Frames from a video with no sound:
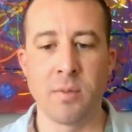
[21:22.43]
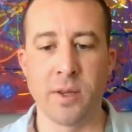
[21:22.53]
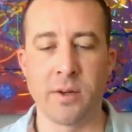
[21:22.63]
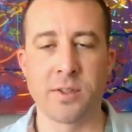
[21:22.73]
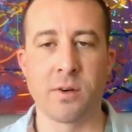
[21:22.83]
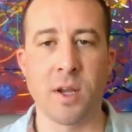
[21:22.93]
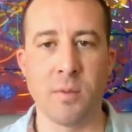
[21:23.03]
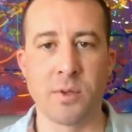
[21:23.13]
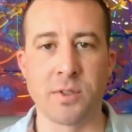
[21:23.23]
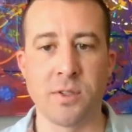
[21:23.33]
players are
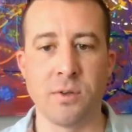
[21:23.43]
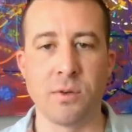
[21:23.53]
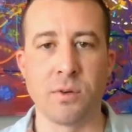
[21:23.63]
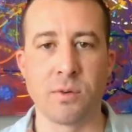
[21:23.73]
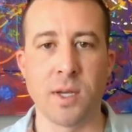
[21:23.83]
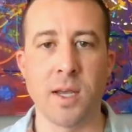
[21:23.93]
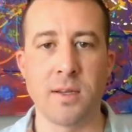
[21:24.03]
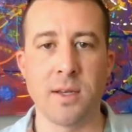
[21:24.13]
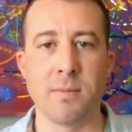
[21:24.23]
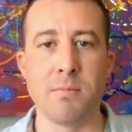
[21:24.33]
able to
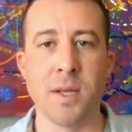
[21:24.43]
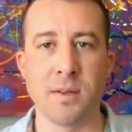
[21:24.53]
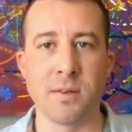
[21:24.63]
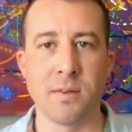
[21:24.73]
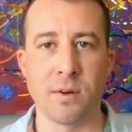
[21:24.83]
create and mint